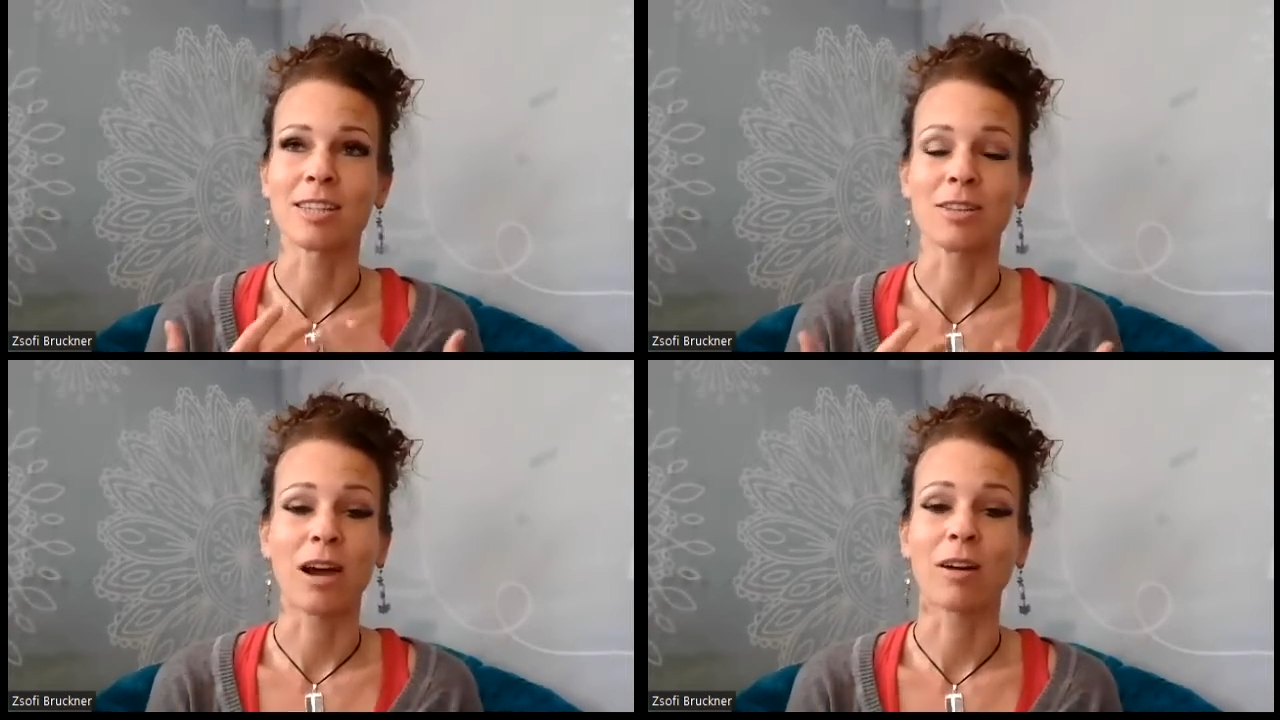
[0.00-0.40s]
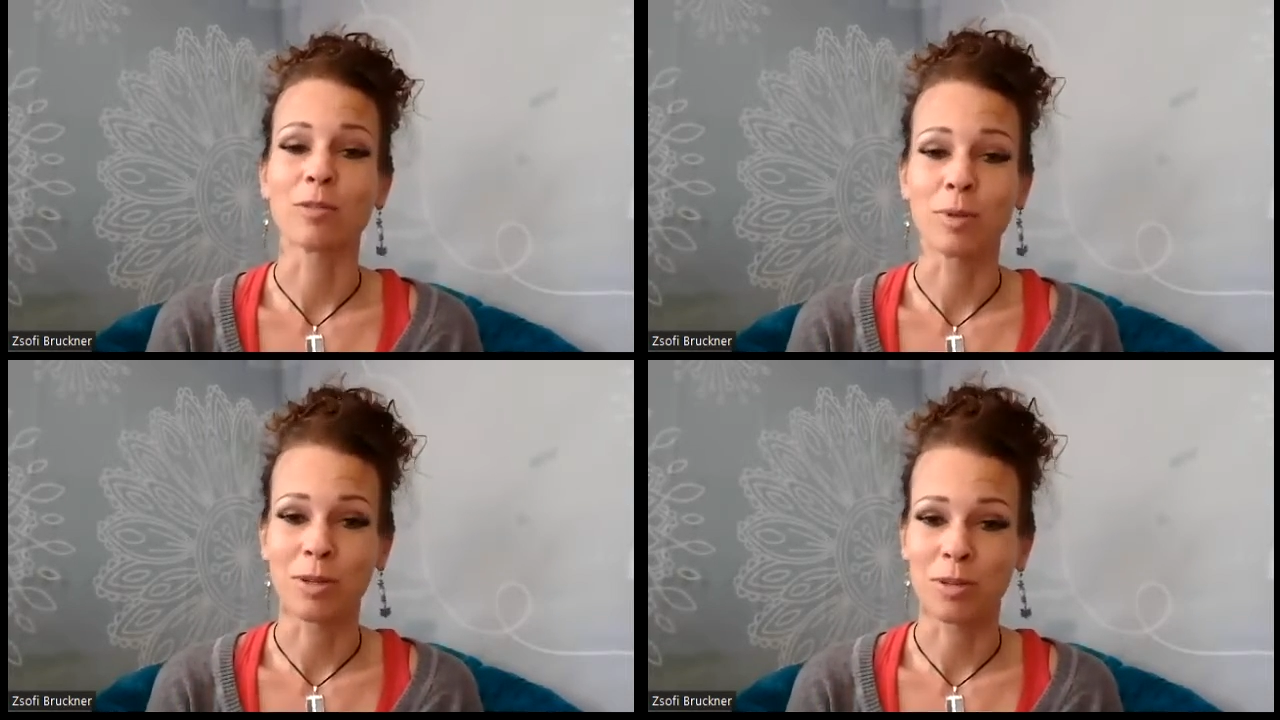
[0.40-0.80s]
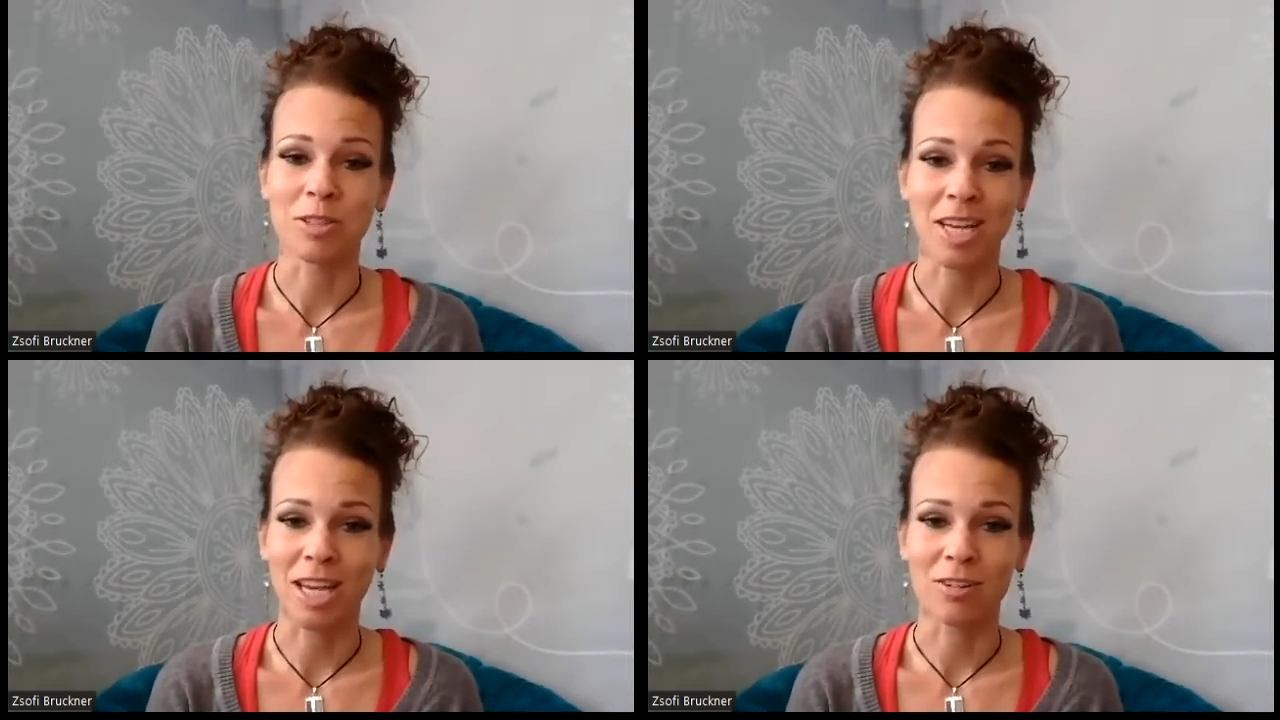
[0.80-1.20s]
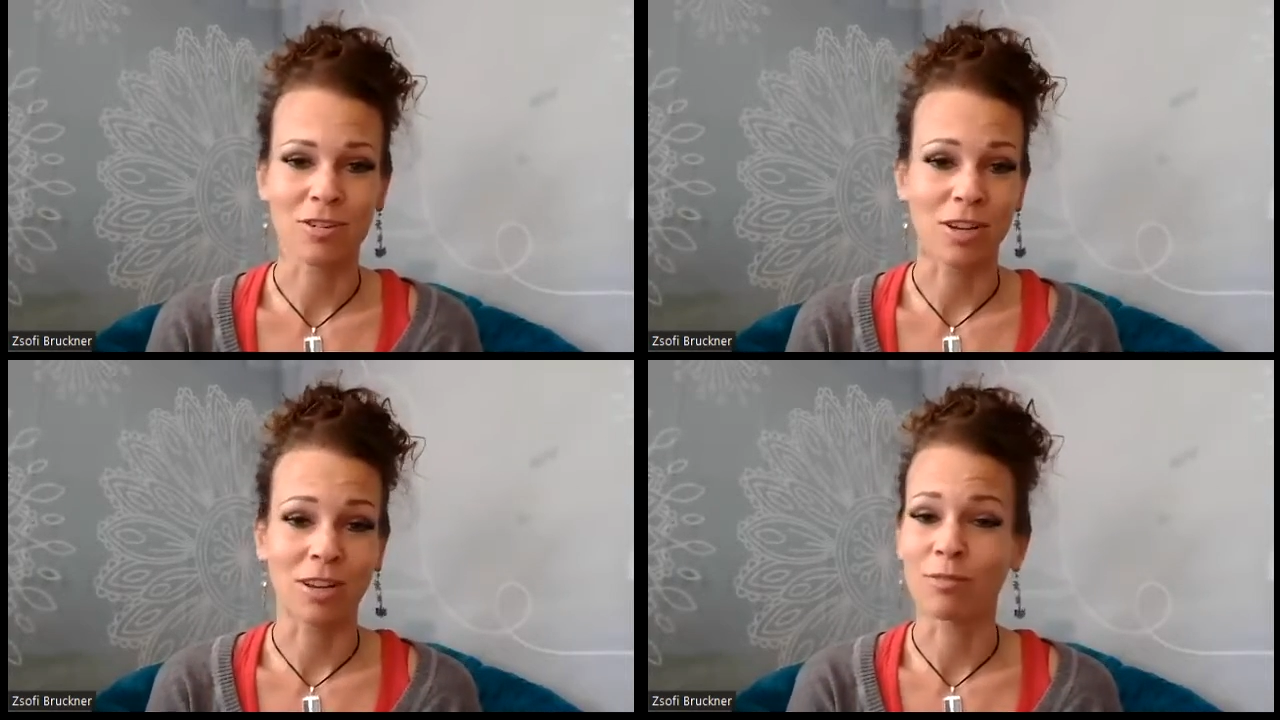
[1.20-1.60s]
you have to be on the
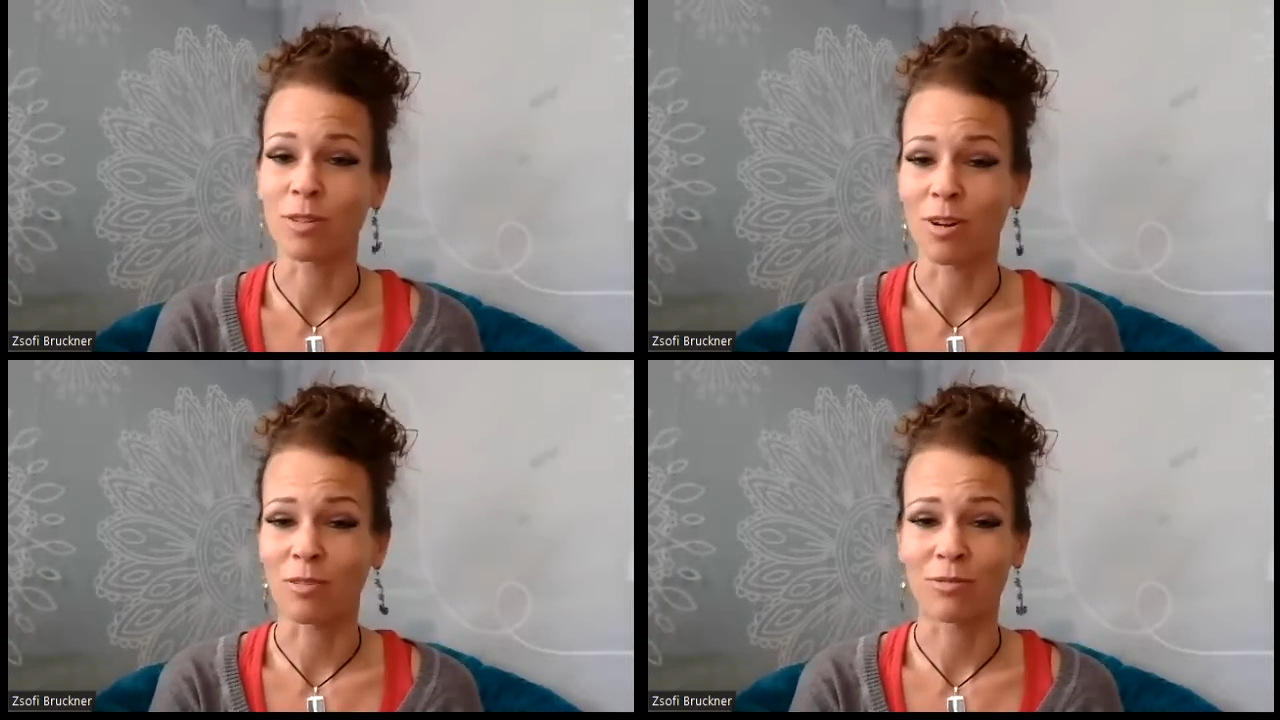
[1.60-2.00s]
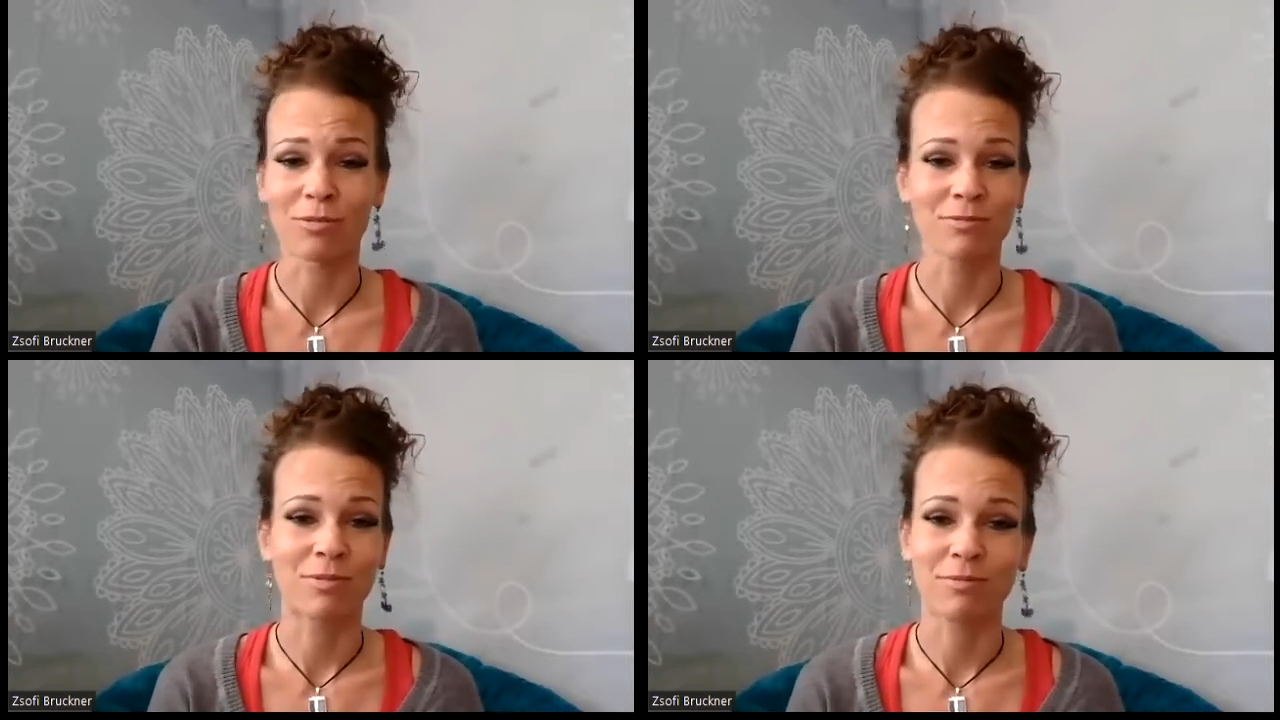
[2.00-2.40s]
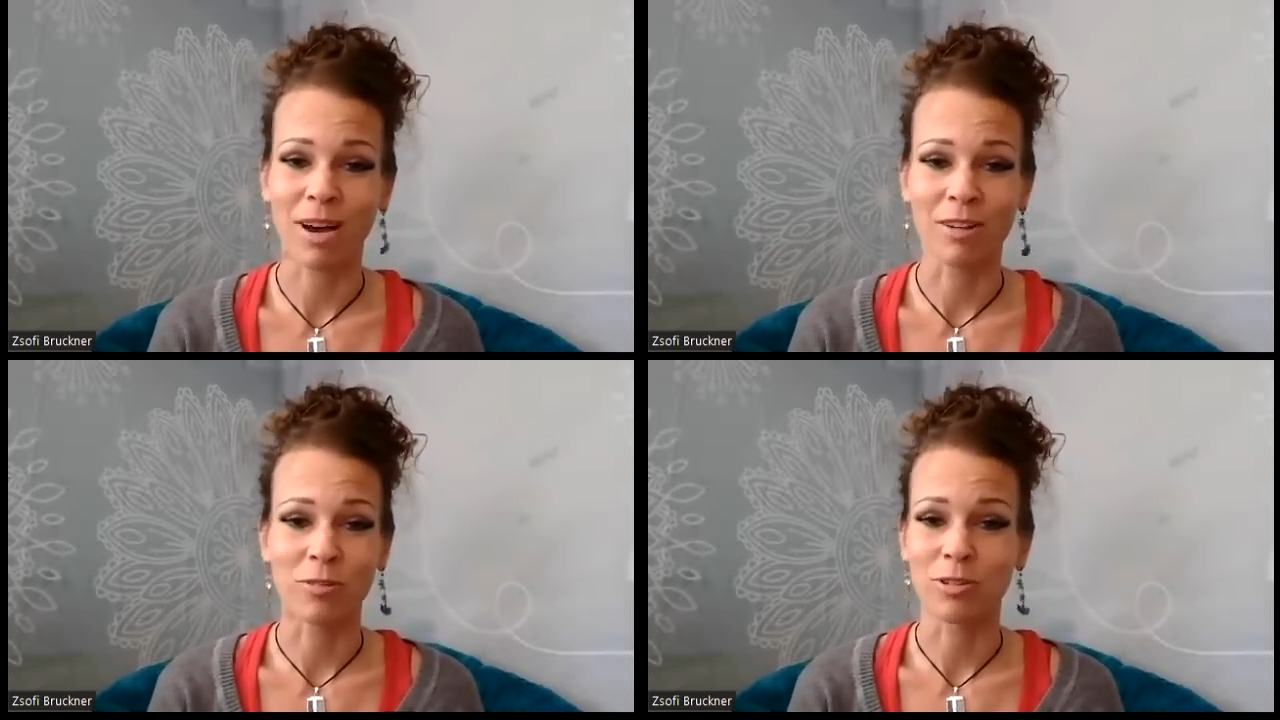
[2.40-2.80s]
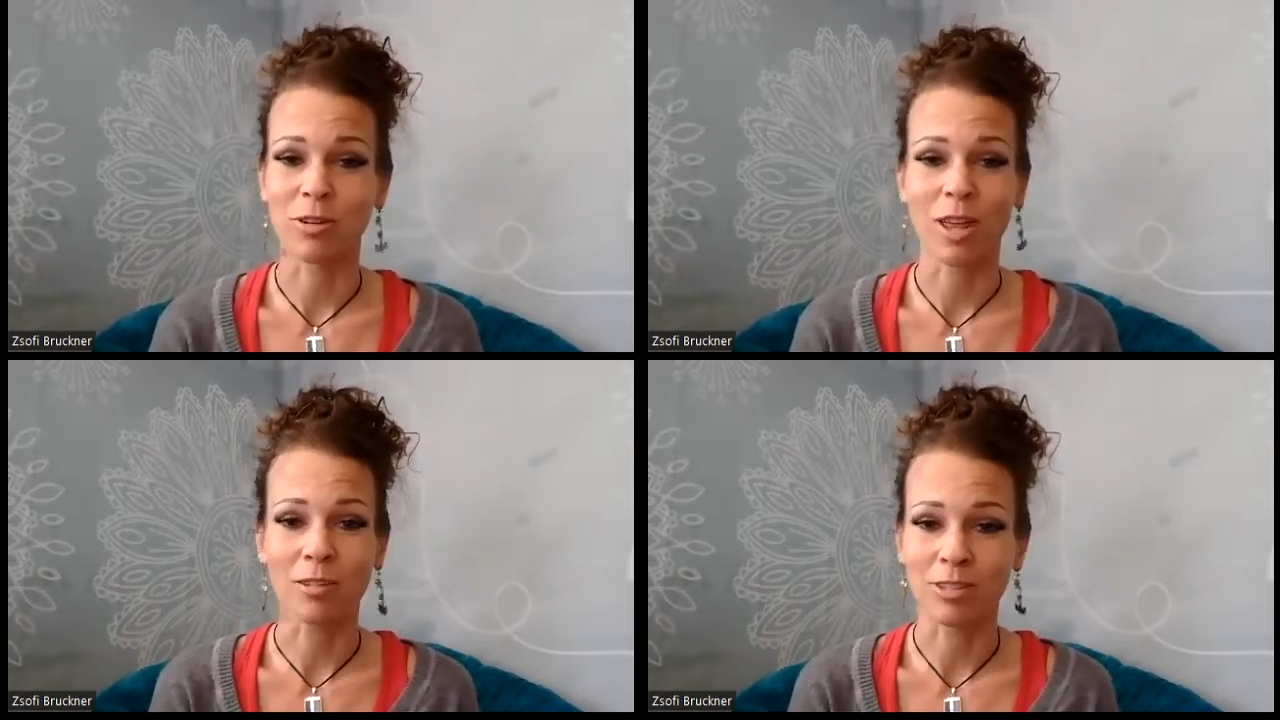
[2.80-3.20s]
stage in front of hundreds or
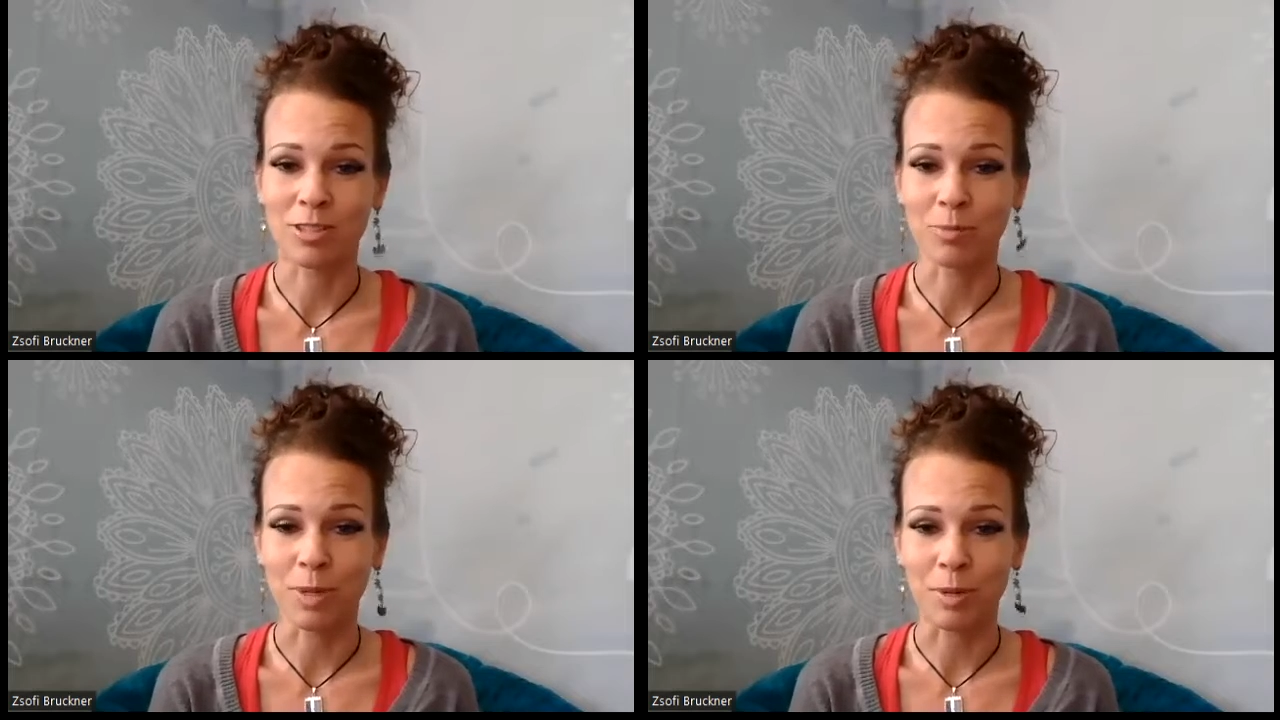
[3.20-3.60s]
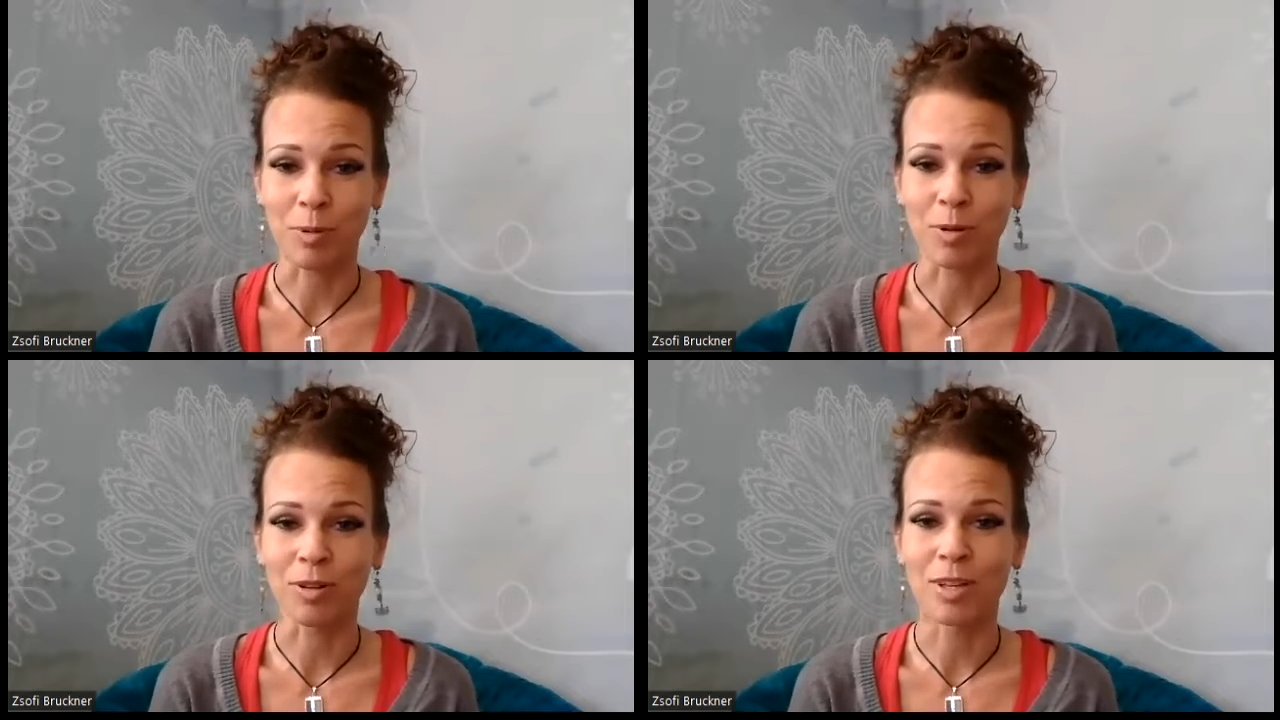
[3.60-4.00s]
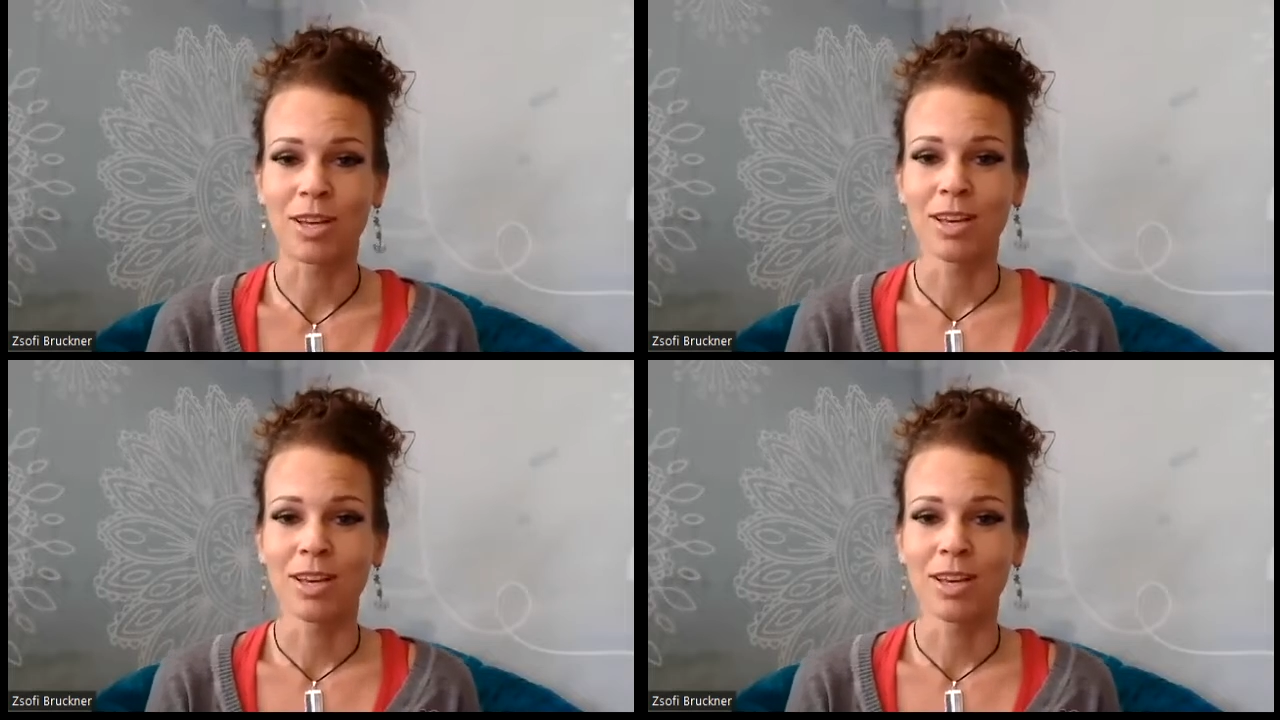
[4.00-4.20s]
thousands of people.